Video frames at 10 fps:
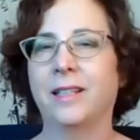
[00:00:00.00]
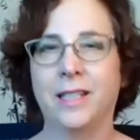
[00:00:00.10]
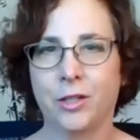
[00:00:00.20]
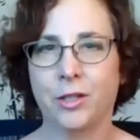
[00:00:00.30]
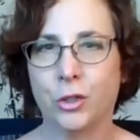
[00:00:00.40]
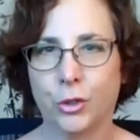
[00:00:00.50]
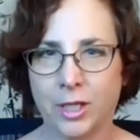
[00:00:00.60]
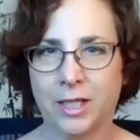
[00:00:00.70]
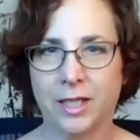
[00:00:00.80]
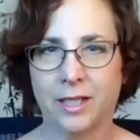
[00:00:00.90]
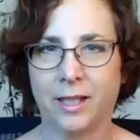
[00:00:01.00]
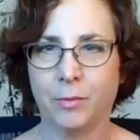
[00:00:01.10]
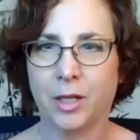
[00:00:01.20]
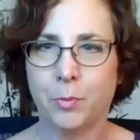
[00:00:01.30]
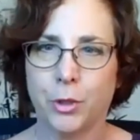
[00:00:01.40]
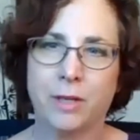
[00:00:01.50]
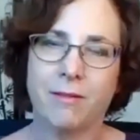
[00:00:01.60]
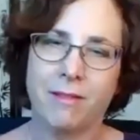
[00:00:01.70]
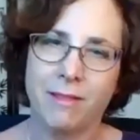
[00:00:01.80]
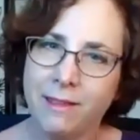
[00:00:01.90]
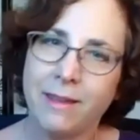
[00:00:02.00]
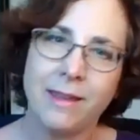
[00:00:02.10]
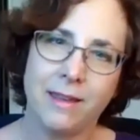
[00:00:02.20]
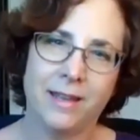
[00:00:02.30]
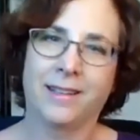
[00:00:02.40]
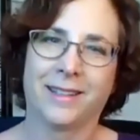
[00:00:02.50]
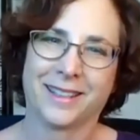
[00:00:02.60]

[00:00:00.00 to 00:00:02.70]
Uncertainty. And I'm going to put the